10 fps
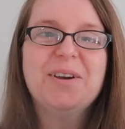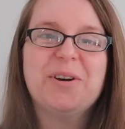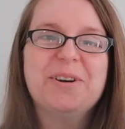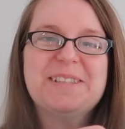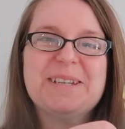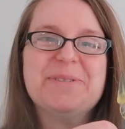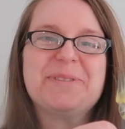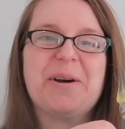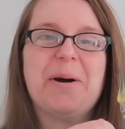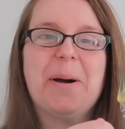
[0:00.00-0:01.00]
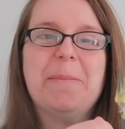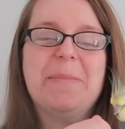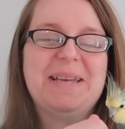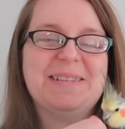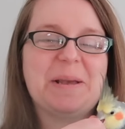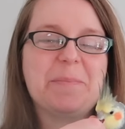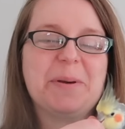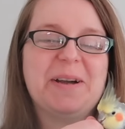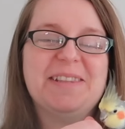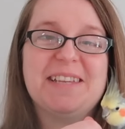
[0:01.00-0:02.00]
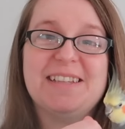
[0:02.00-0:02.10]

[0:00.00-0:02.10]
Cockatiels are amazing birds,